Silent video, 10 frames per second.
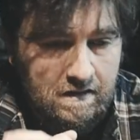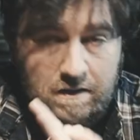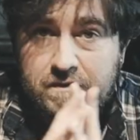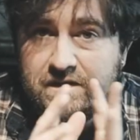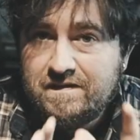
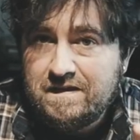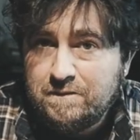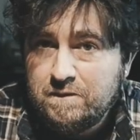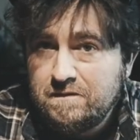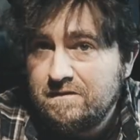It was
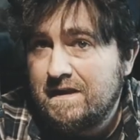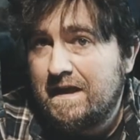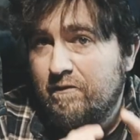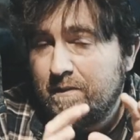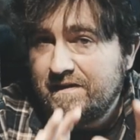successful,
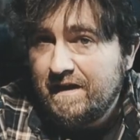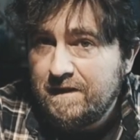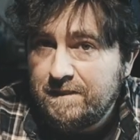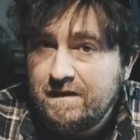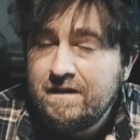everybody's
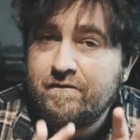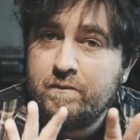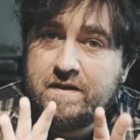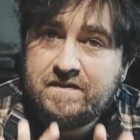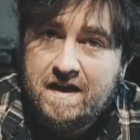healthy,
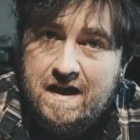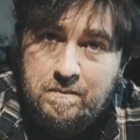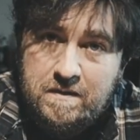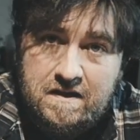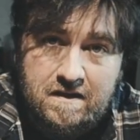everybody's
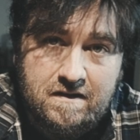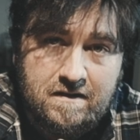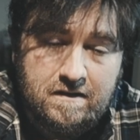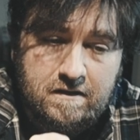happy.